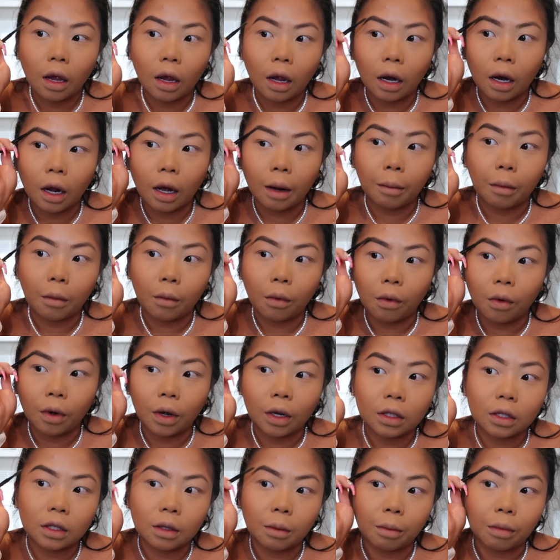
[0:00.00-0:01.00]
And I'm
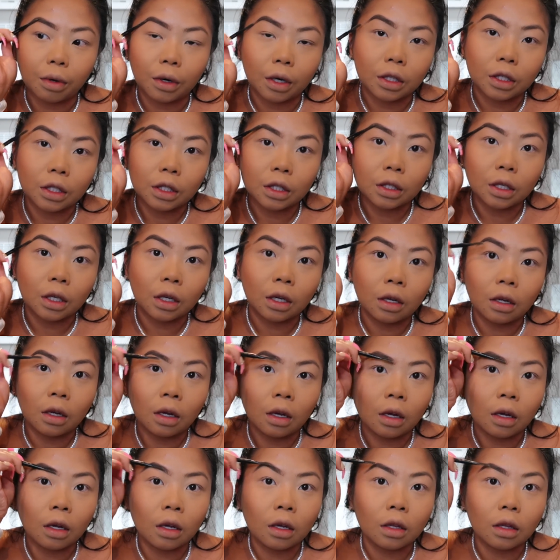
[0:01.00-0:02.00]
going to brush
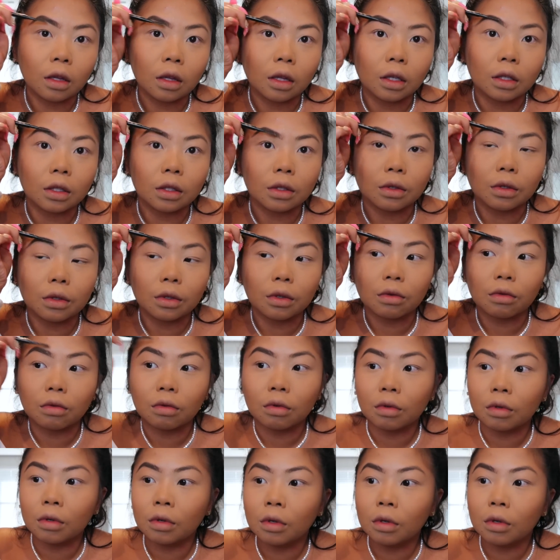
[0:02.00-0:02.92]
this through.